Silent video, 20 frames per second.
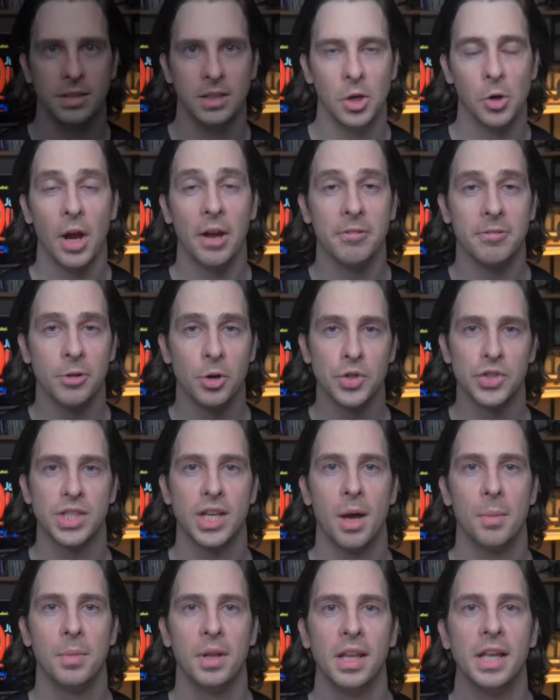Okay, first
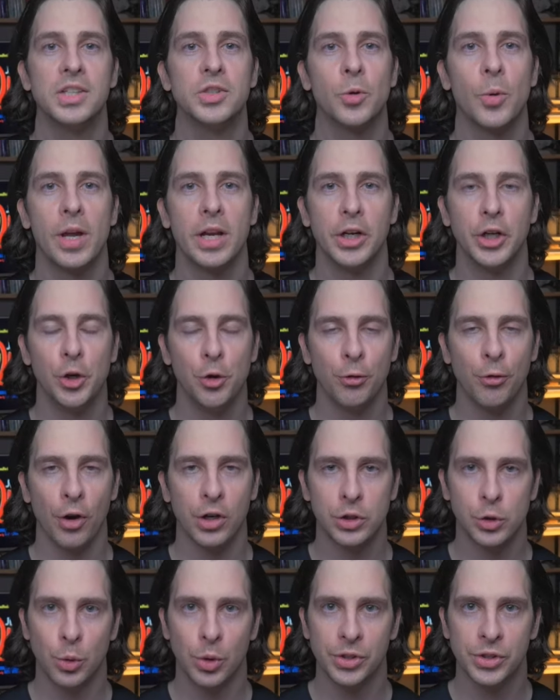up, let's create a new
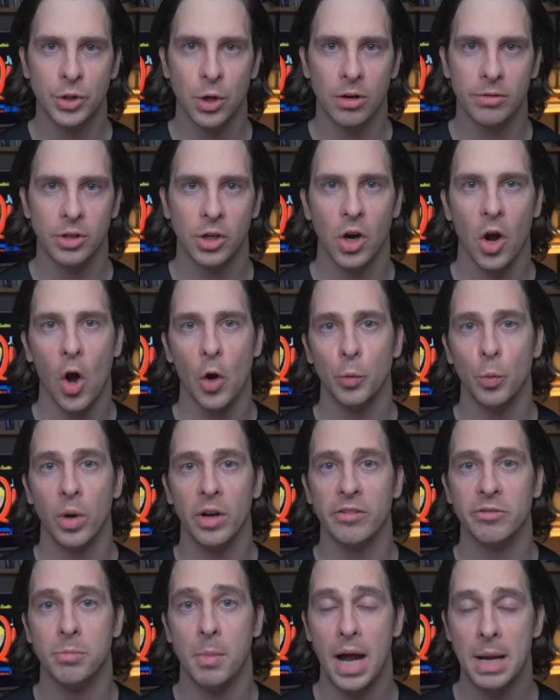virtual server on one
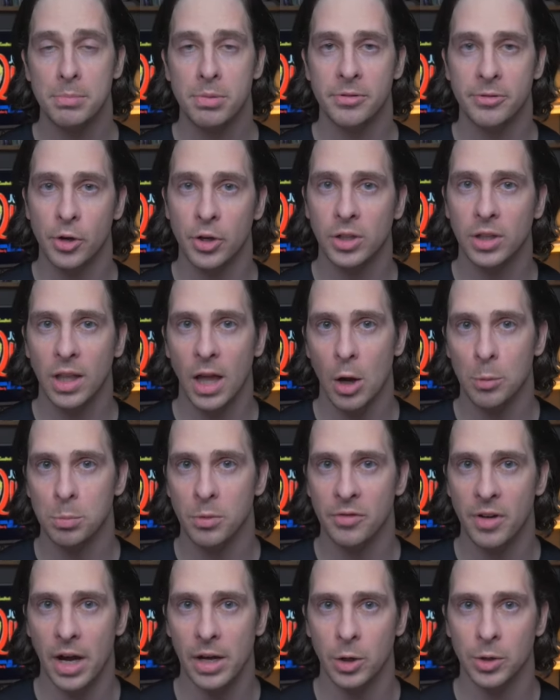of my preferred cloud
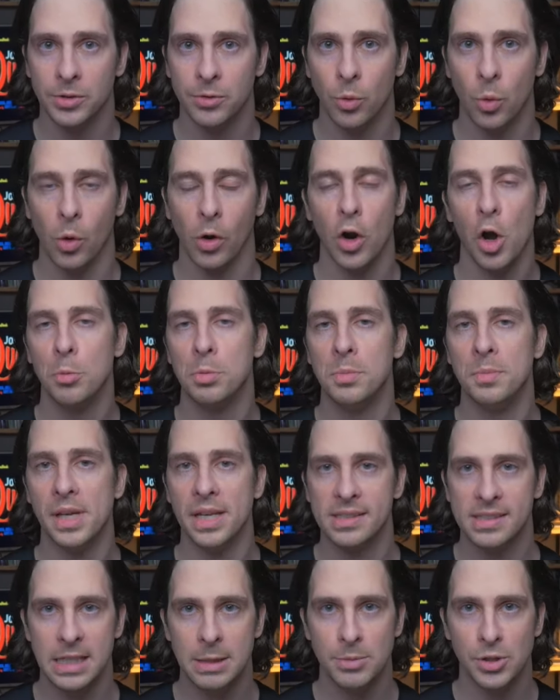providers for
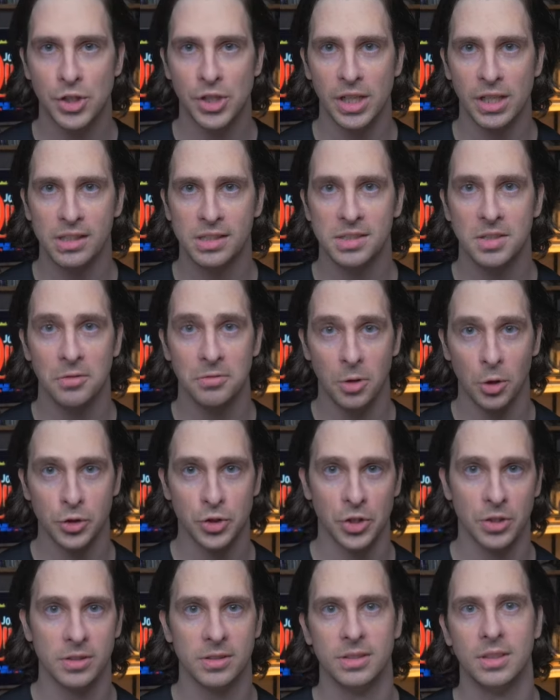OpenBSD machines,
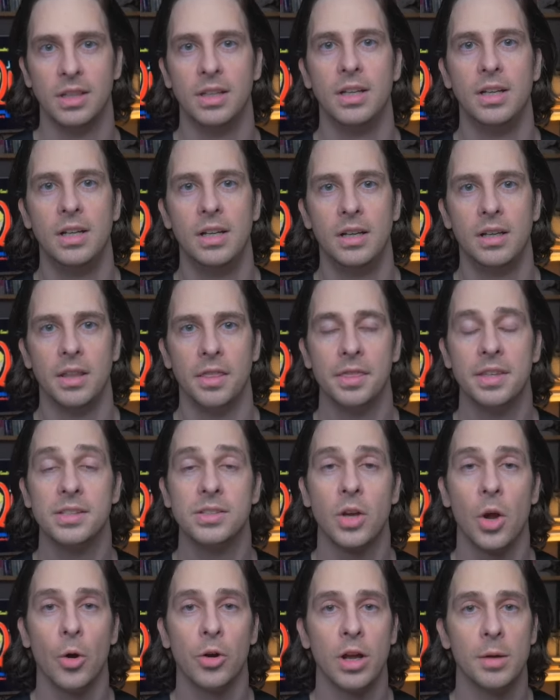Vultr. This
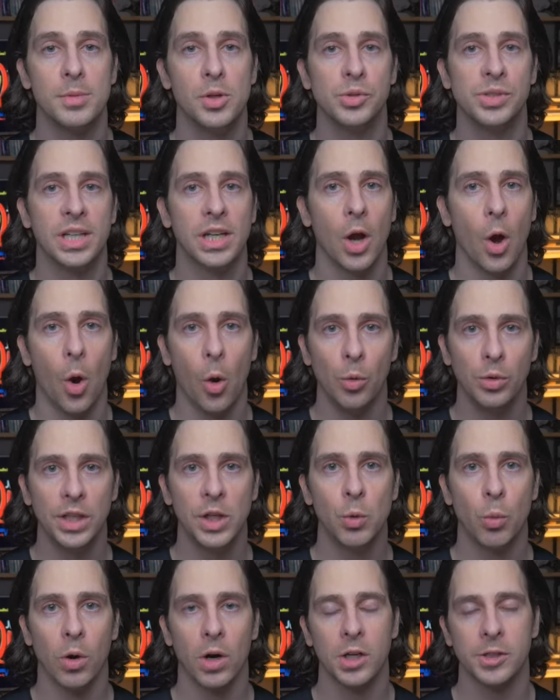code I'm using
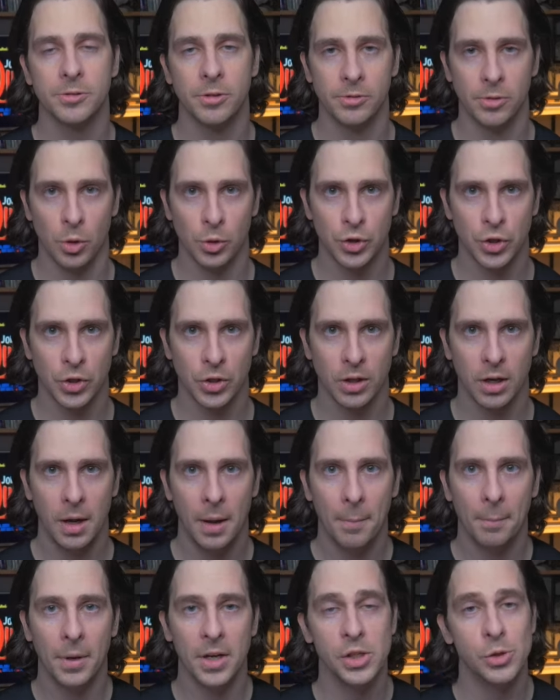only works for Vultr,
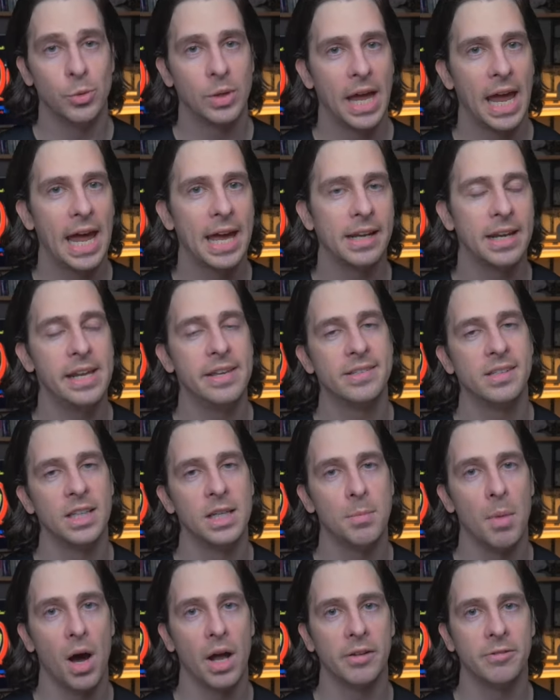but you can
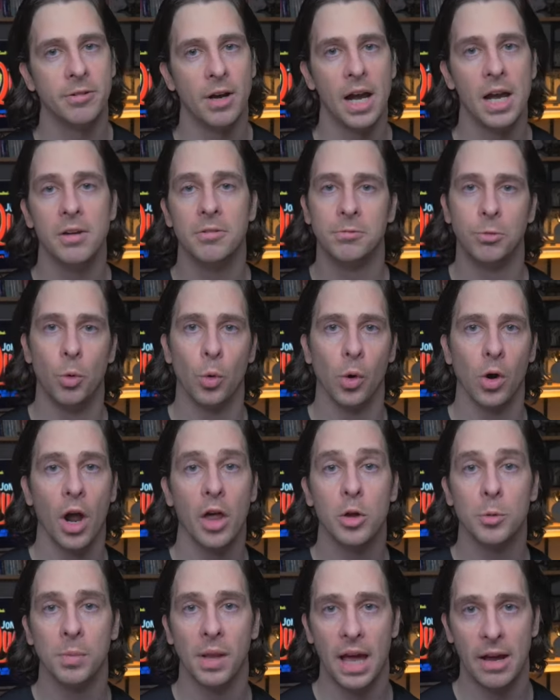easily modify it for
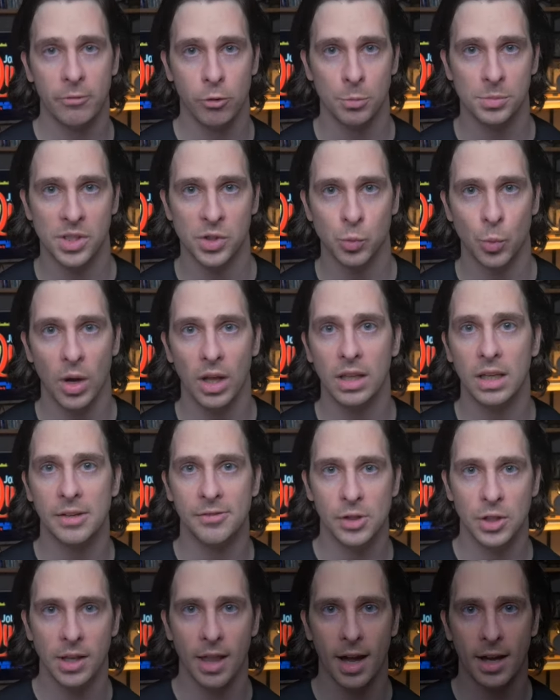other platforms as well
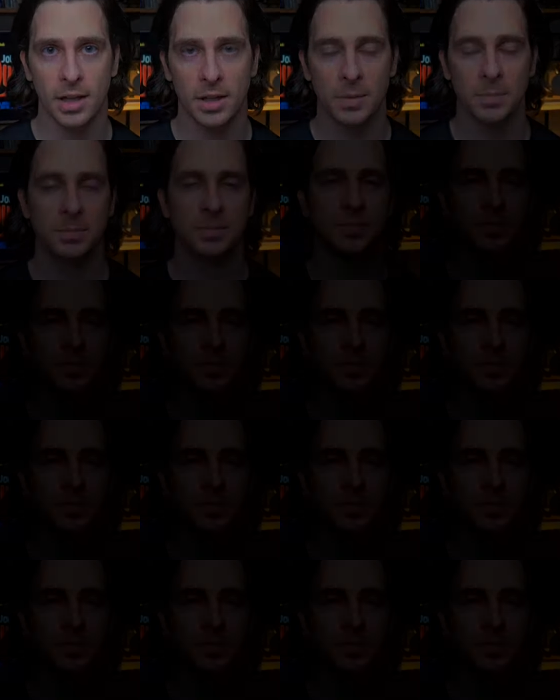if you'd like.